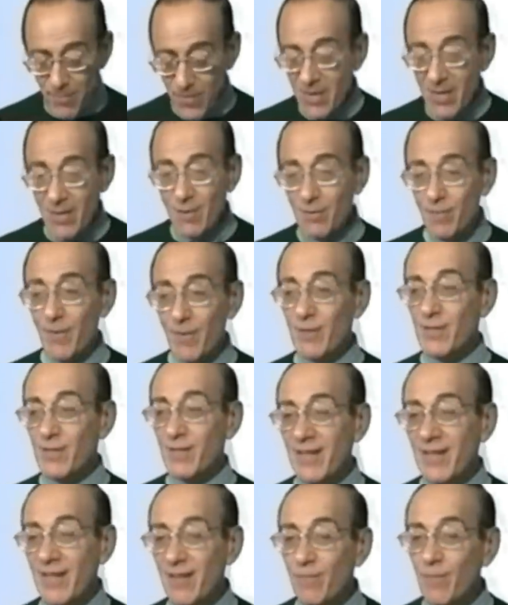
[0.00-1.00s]
But no, most
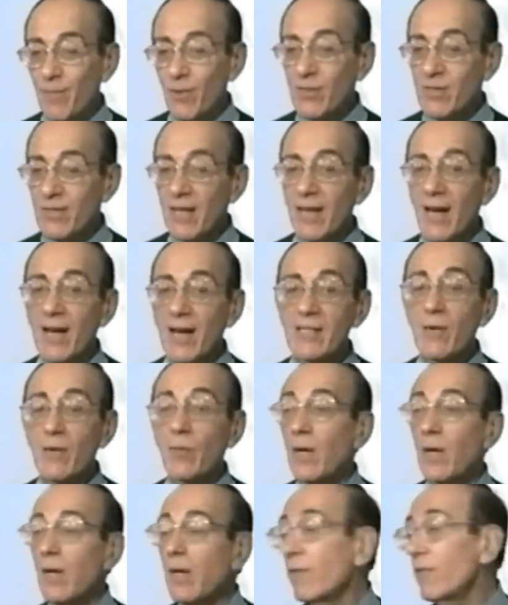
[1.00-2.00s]
of the most of the guys
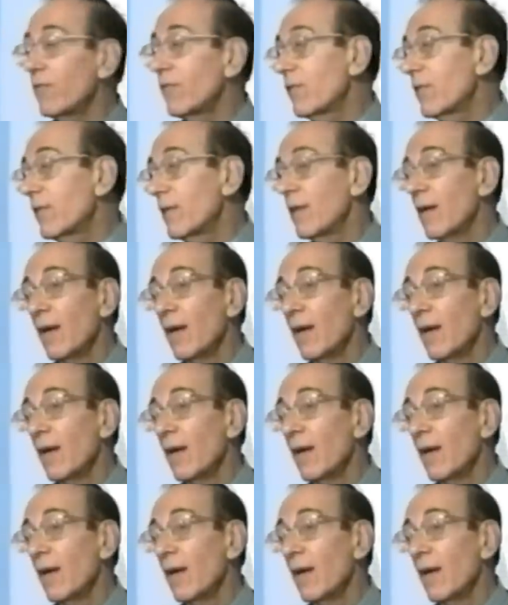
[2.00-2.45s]
said, "Well, if